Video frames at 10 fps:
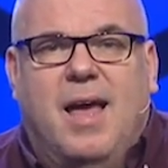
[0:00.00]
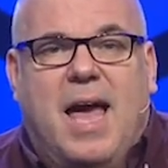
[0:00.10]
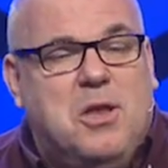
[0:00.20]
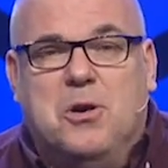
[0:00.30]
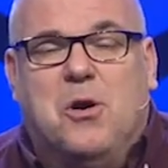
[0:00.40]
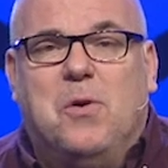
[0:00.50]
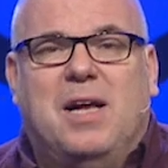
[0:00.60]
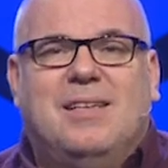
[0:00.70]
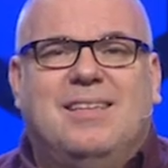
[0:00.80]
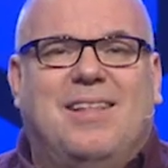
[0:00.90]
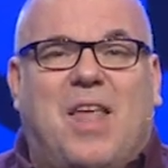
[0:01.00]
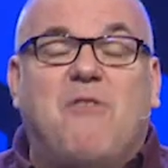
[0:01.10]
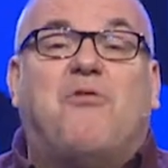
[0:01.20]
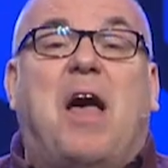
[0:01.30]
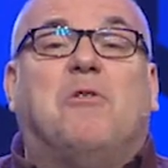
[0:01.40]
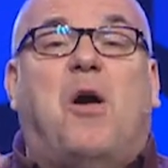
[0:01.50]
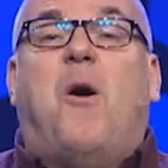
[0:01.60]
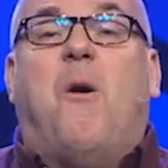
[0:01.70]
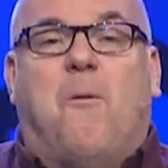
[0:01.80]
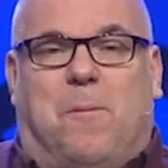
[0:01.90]
And you know what? They found
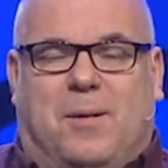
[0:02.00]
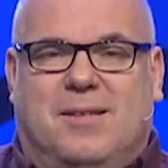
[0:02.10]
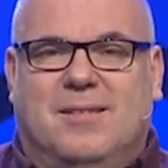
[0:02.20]
hope